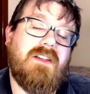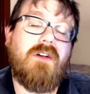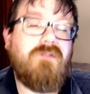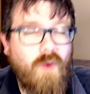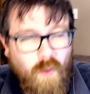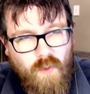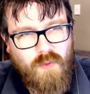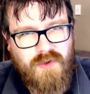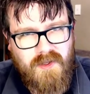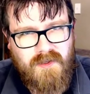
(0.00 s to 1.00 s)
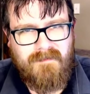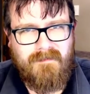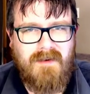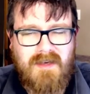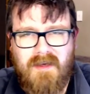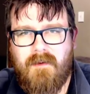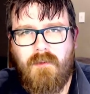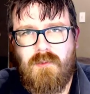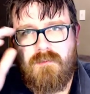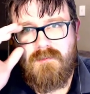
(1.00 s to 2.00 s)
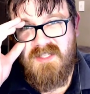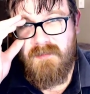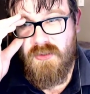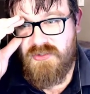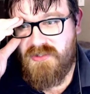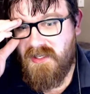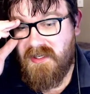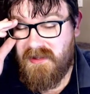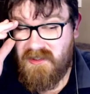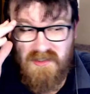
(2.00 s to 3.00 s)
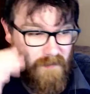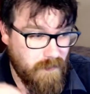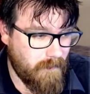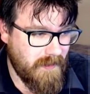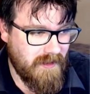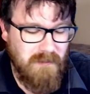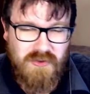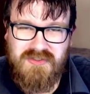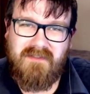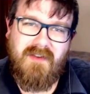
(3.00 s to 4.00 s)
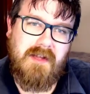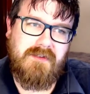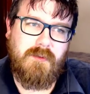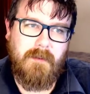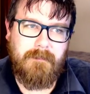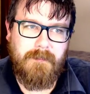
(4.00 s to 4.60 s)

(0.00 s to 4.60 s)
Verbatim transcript: of all the um, demos today, this is probably the most advanced one.